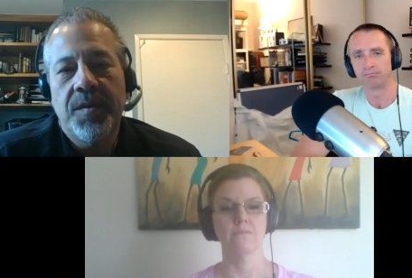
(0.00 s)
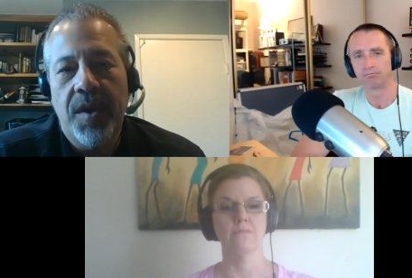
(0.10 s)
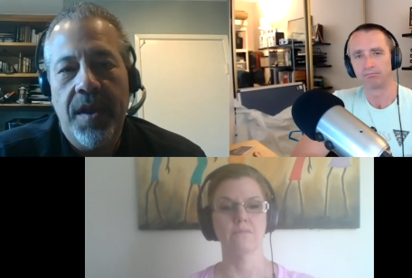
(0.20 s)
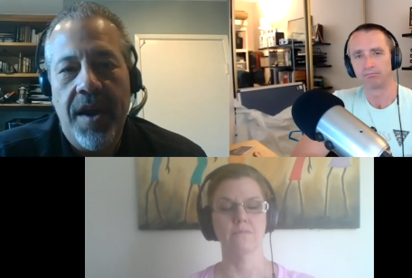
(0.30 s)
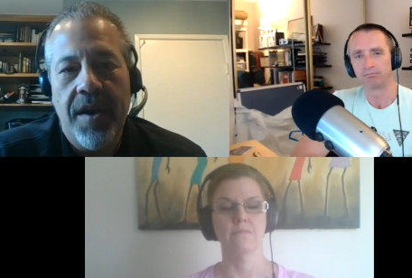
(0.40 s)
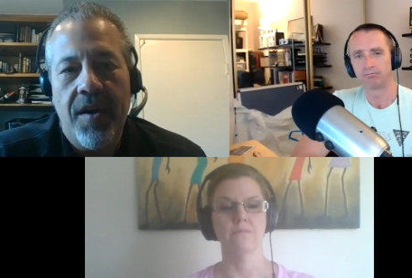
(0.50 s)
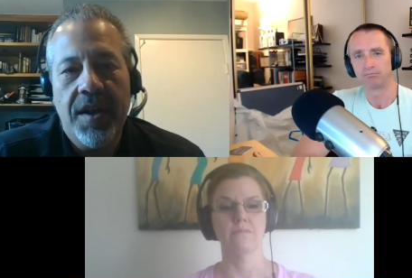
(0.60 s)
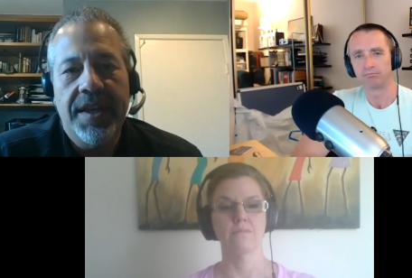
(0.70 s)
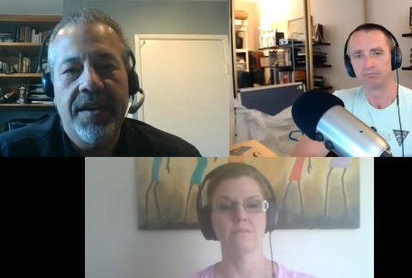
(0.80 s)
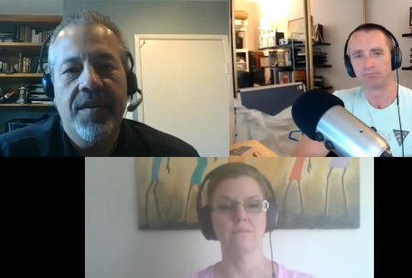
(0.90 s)
Speaker 1: rely on our
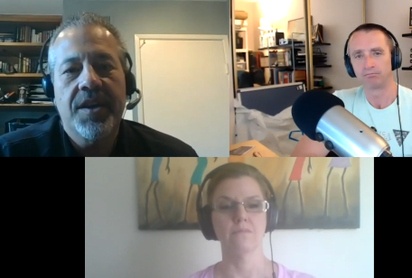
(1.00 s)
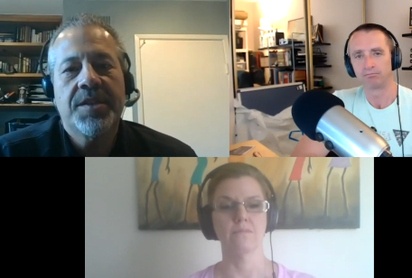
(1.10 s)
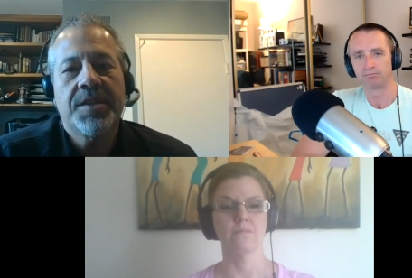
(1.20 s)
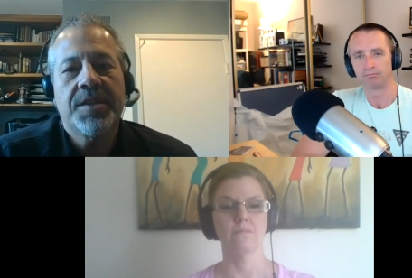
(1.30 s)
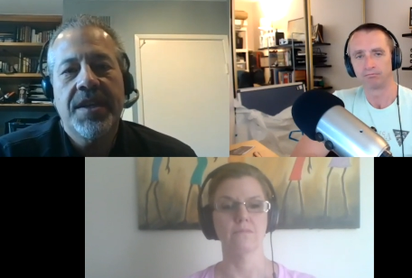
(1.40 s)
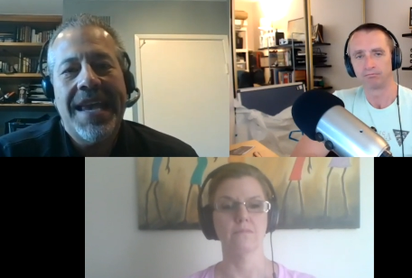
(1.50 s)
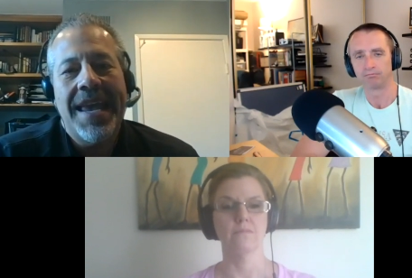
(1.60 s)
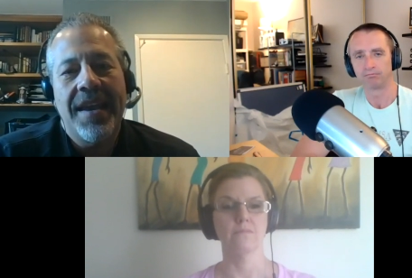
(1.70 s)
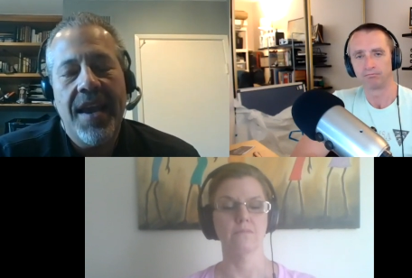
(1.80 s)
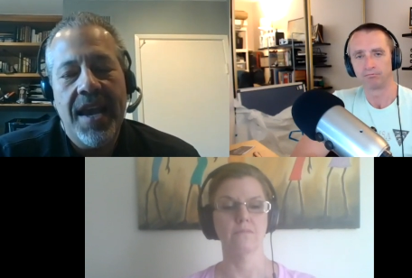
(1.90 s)
clinical experience
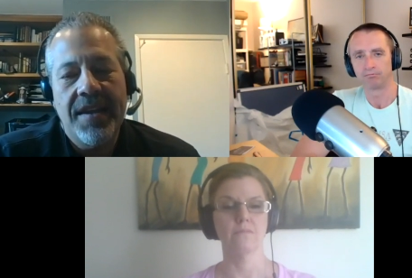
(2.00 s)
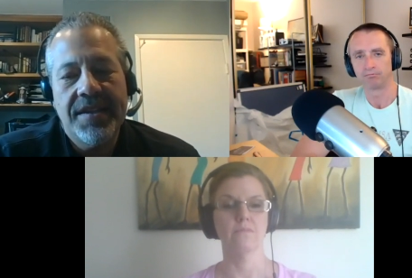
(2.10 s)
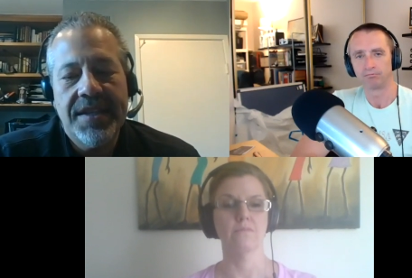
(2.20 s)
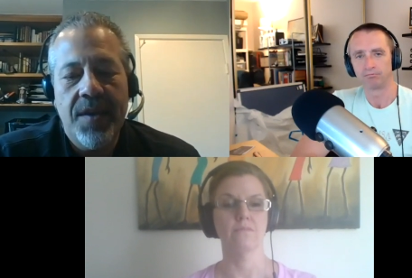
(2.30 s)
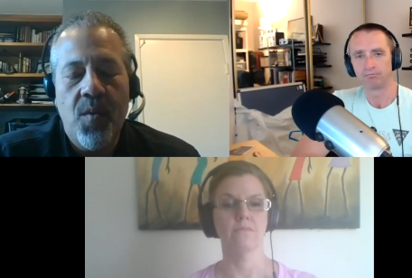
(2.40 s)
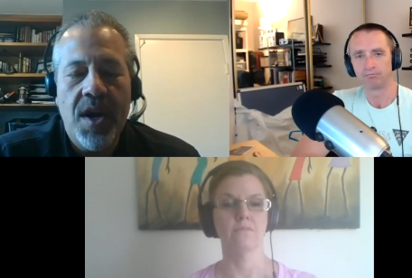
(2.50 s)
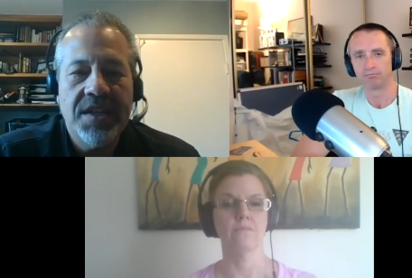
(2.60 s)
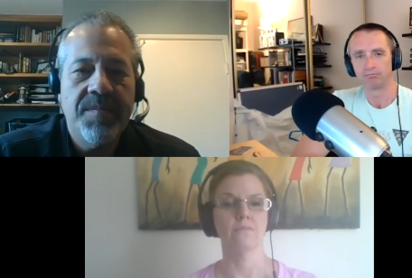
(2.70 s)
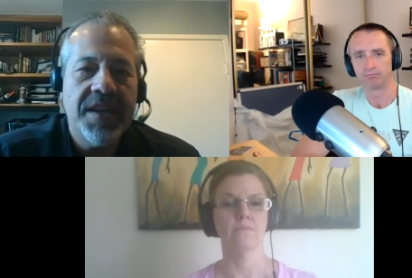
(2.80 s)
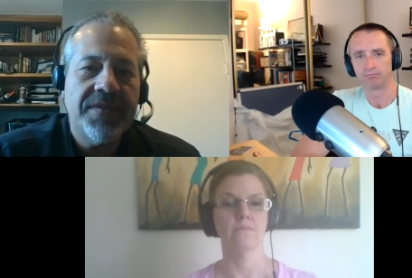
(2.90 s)
and say what
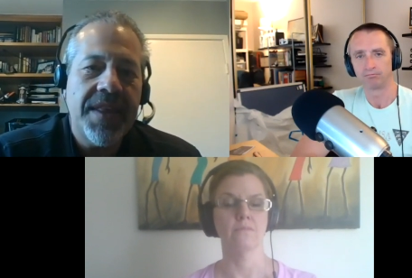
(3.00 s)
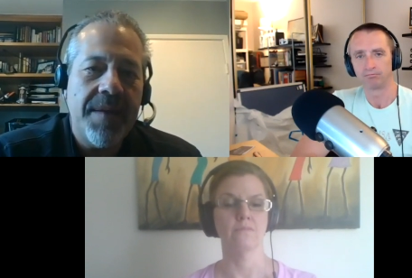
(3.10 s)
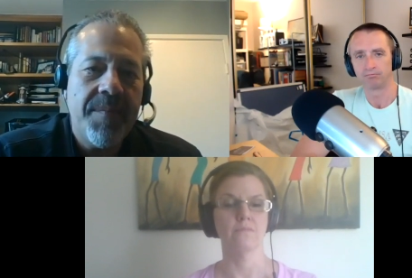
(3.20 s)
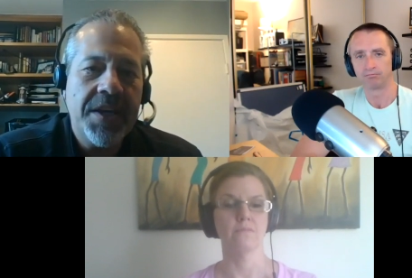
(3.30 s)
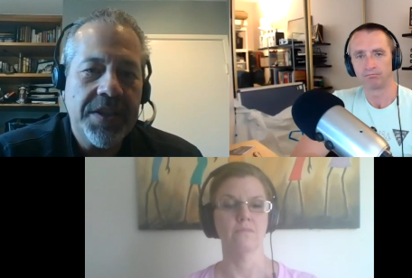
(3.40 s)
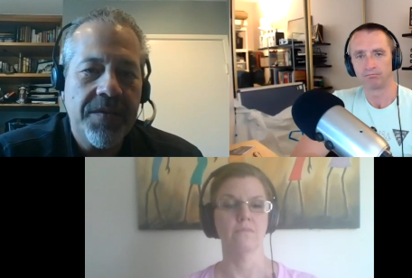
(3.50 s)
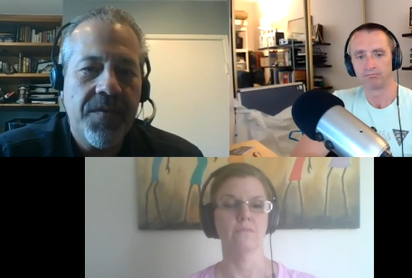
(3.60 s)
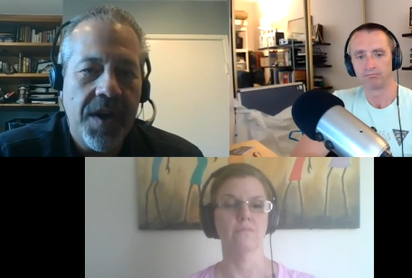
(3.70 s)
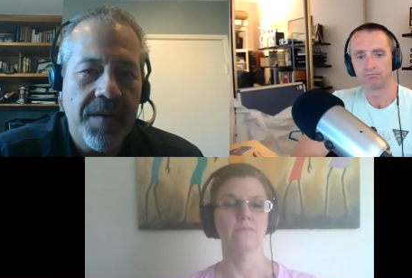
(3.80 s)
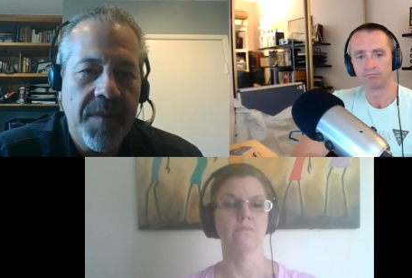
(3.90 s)
is best for that patient in
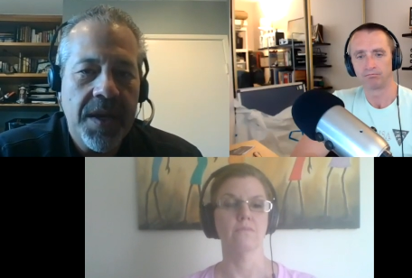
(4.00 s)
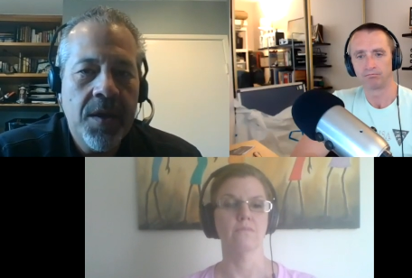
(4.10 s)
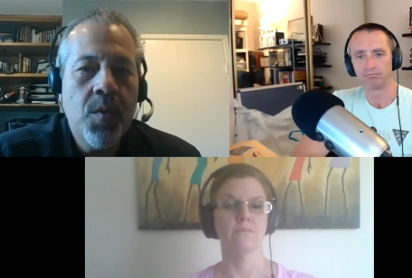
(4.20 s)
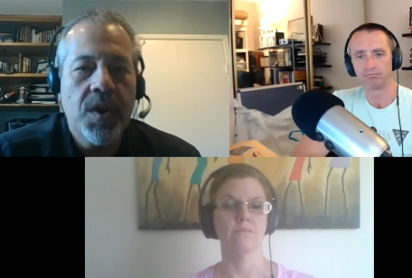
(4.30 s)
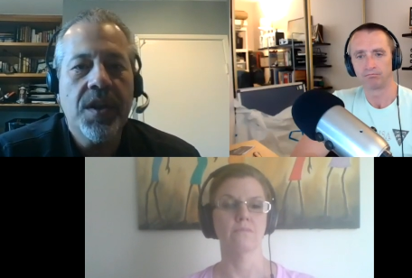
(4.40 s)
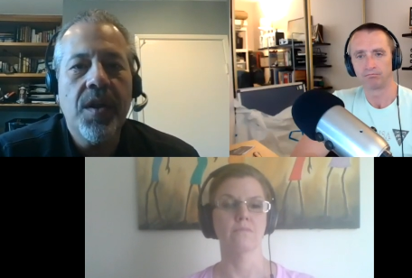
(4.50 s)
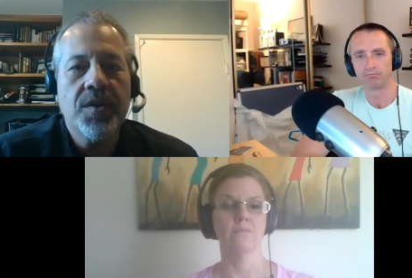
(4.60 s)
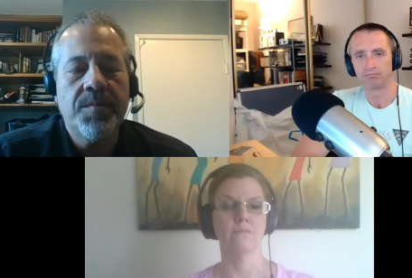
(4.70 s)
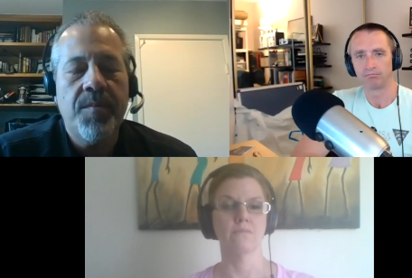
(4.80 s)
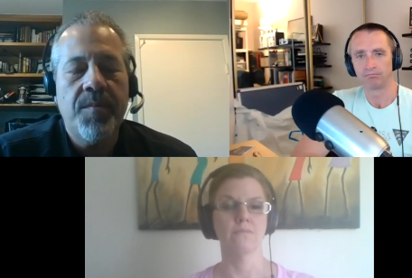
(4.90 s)
front of me with
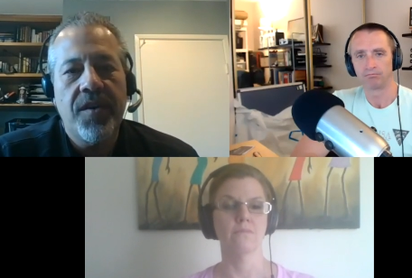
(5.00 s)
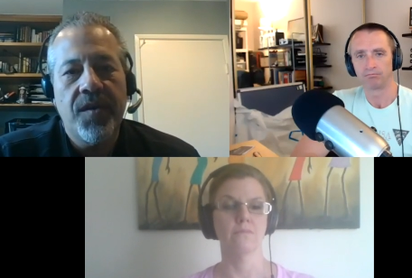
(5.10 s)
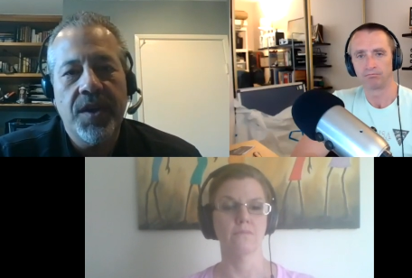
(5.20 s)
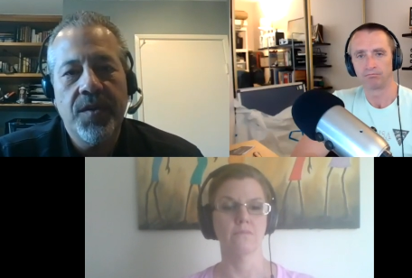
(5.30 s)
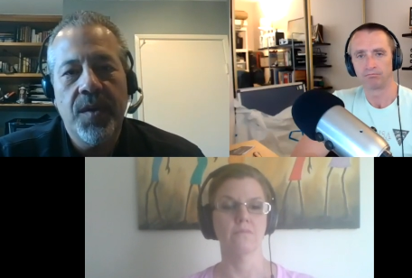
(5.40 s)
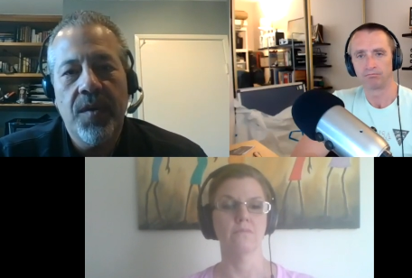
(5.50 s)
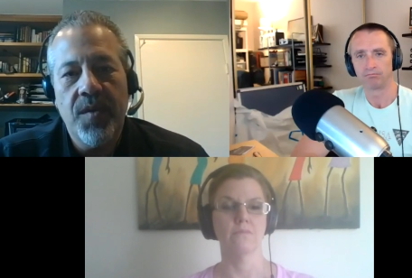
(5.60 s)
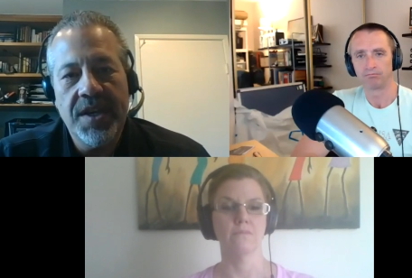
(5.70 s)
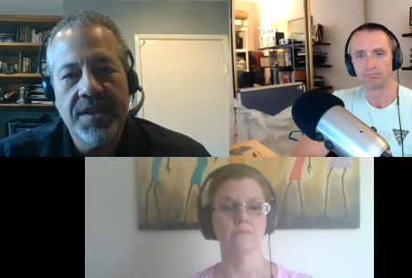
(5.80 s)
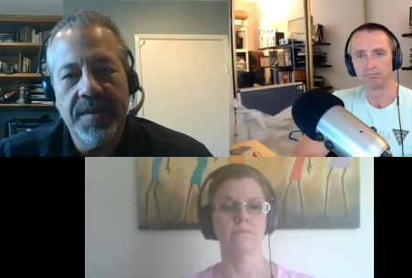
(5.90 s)
close monitoring, doing it
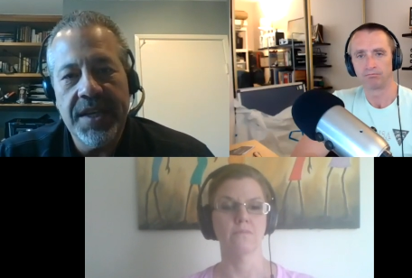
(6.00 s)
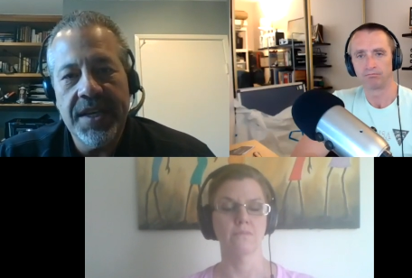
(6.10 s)
reasonably.